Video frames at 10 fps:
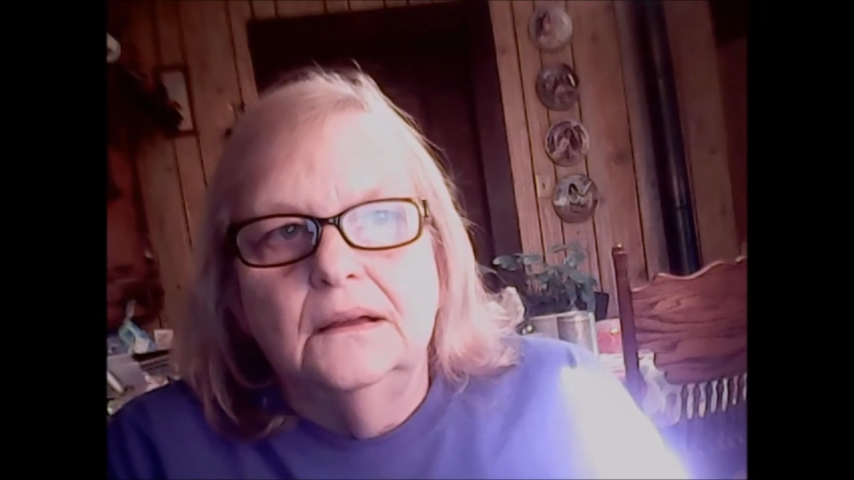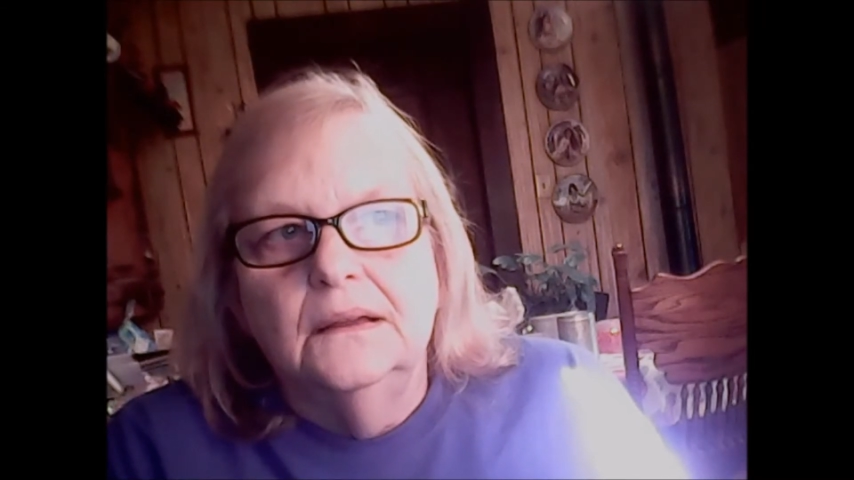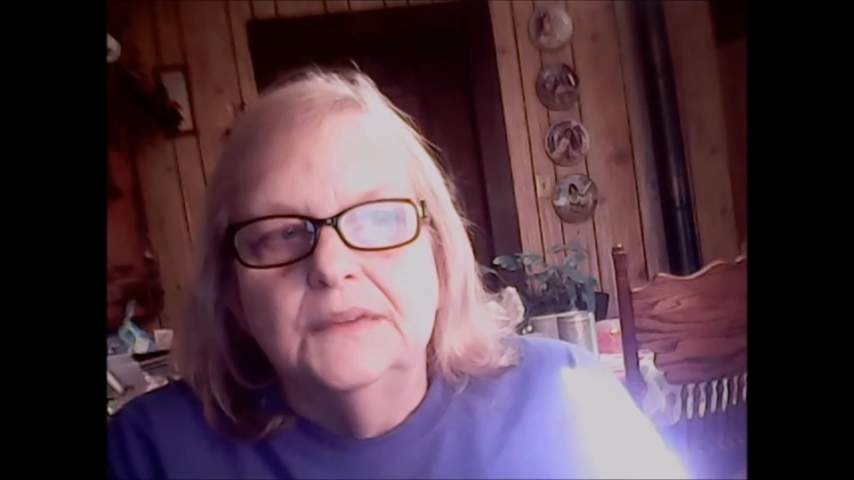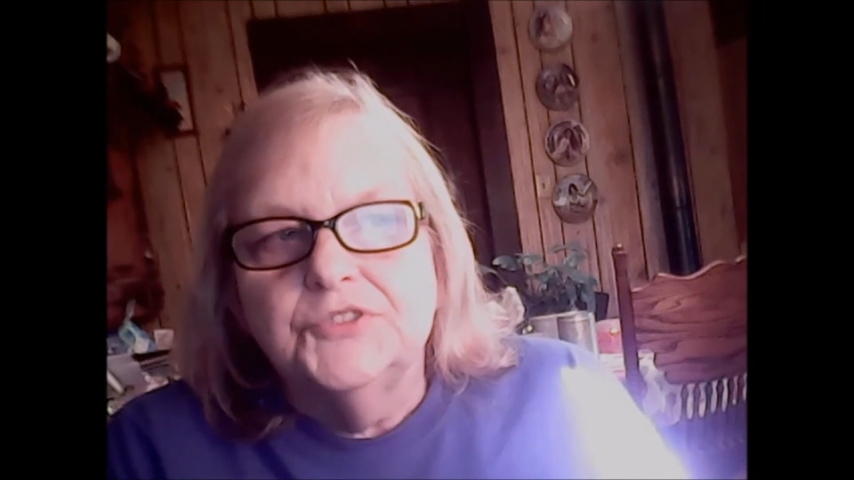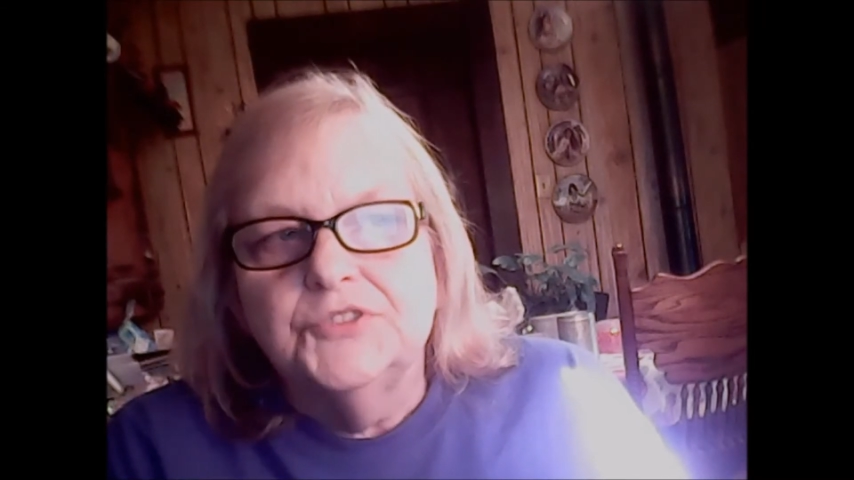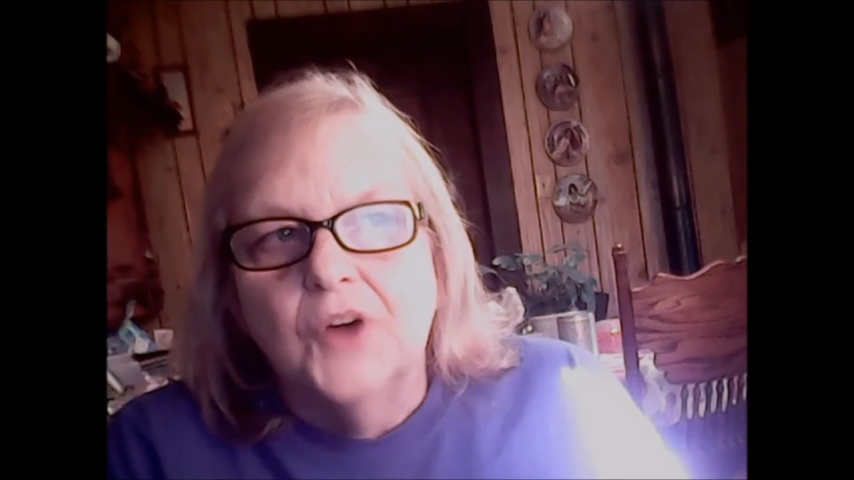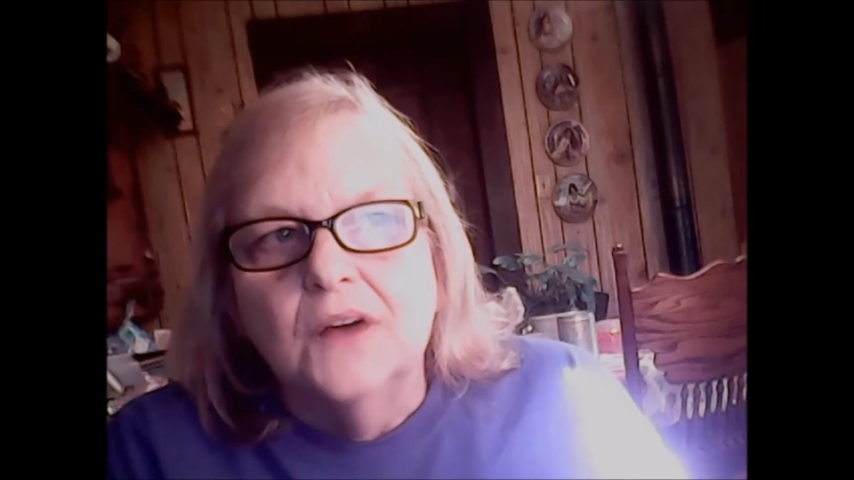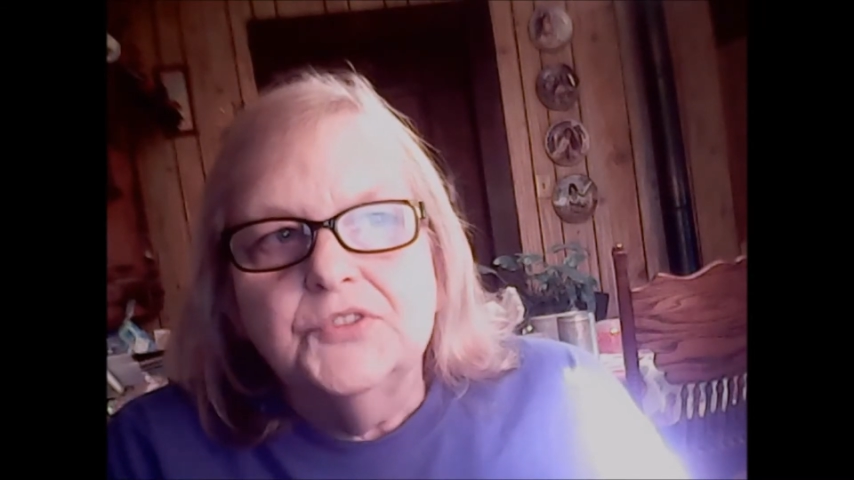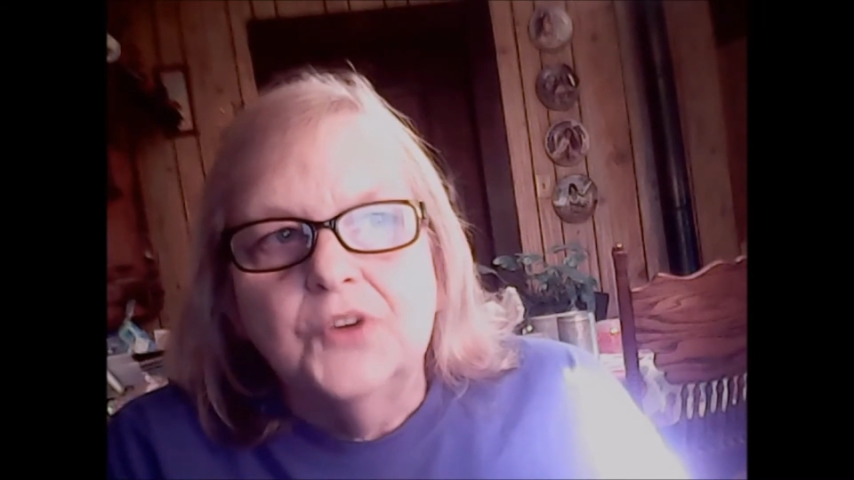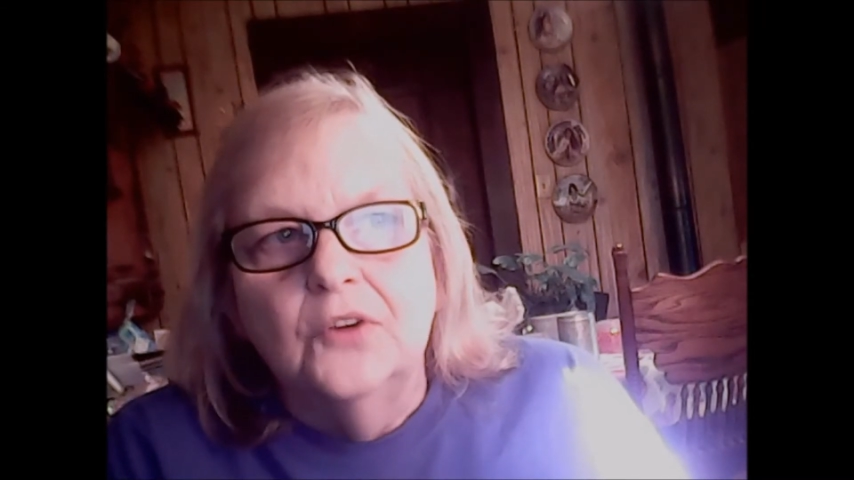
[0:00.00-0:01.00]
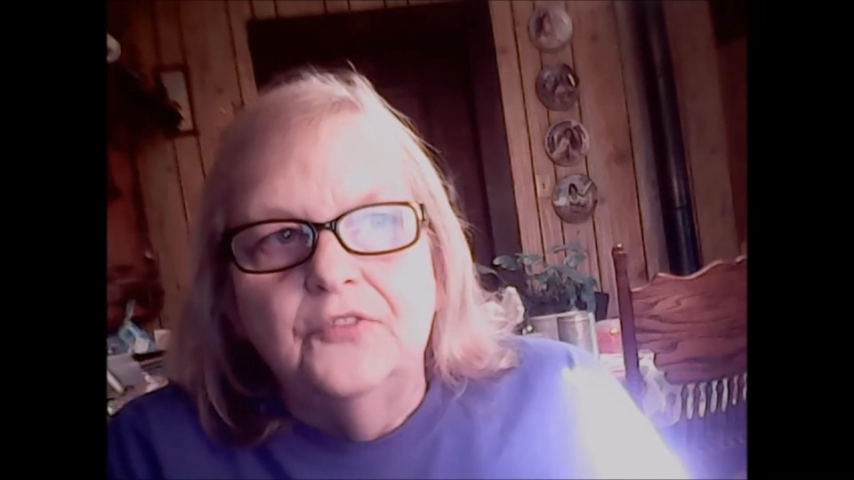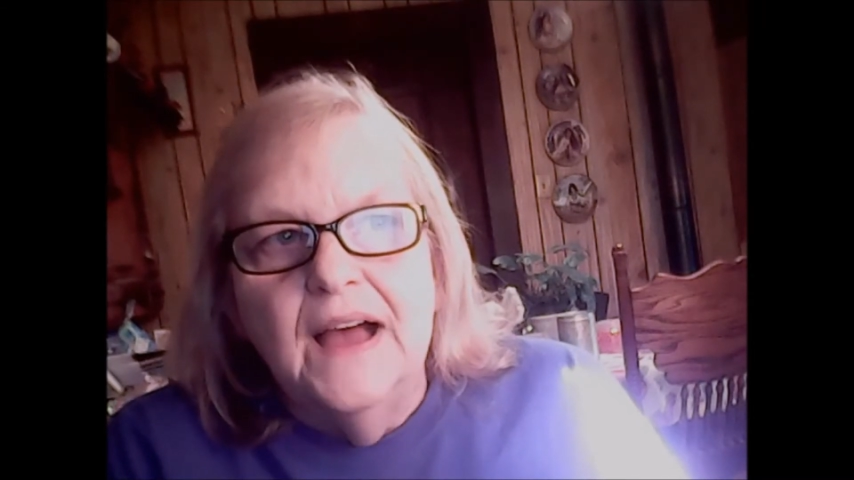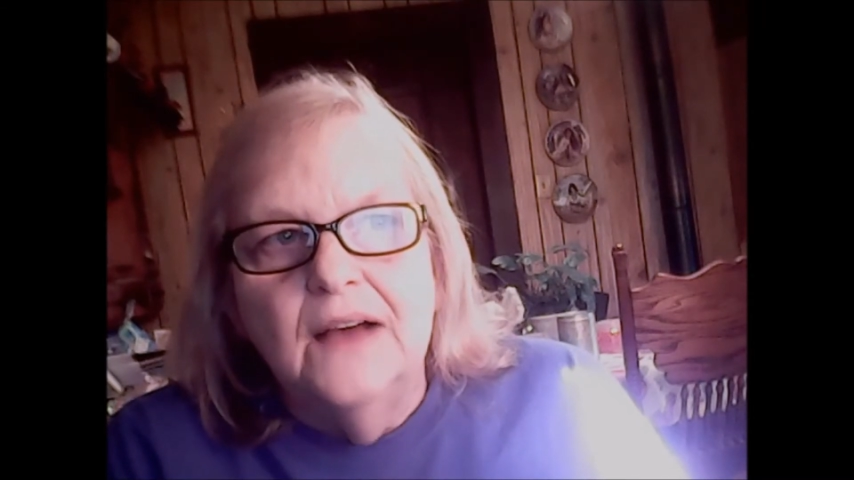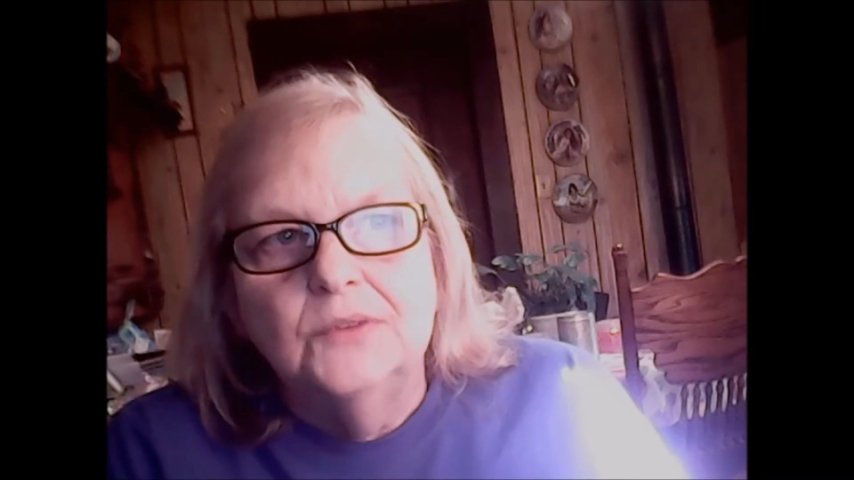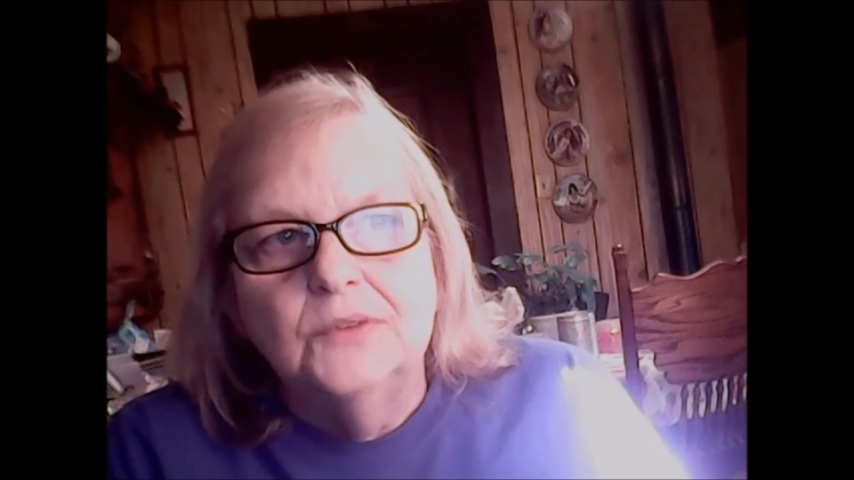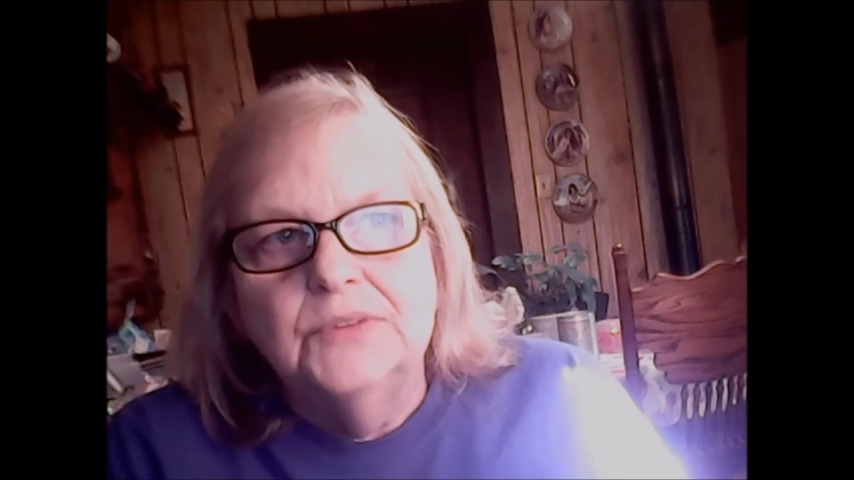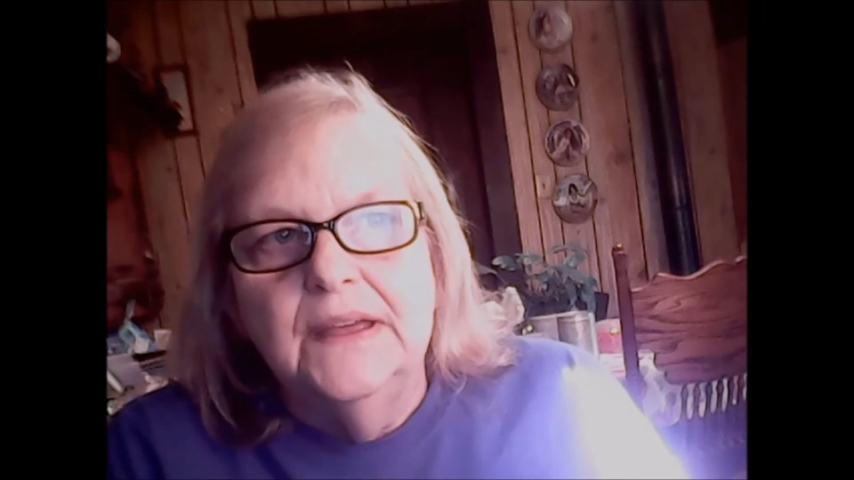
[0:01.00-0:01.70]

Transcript: it's also found